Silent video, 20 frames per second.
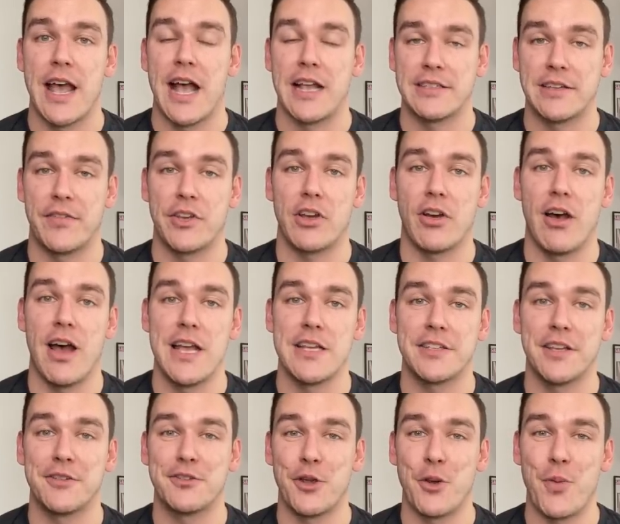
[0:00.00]
As ever, guys,
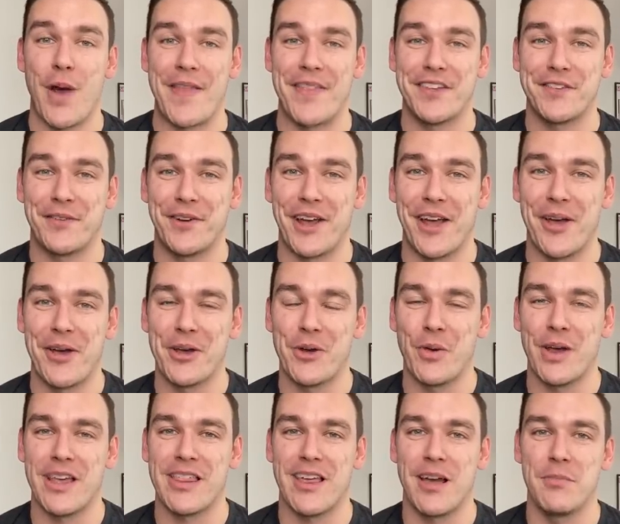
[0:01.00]
do whack this video a
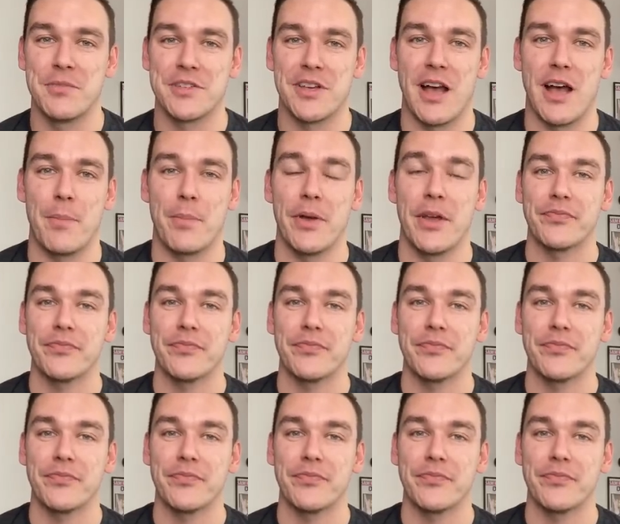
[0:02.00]
quick thumbs up.